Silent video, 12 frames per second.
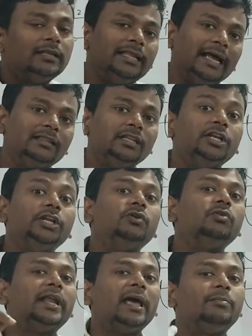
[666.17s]
then the
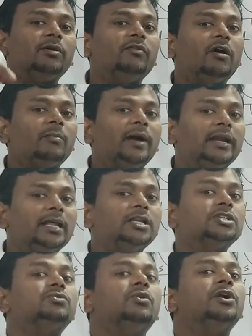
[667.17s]
new type of orbital
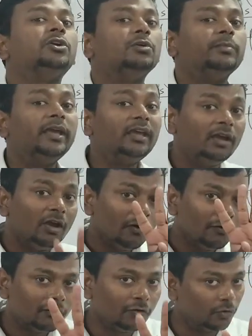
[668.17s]
is going to be
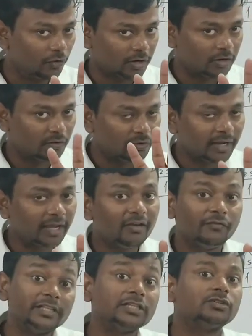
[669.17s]
4. Okay,
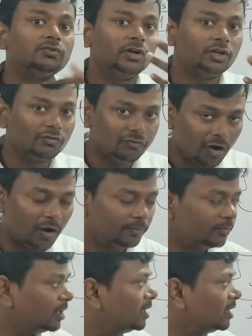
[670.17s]
which is going to form.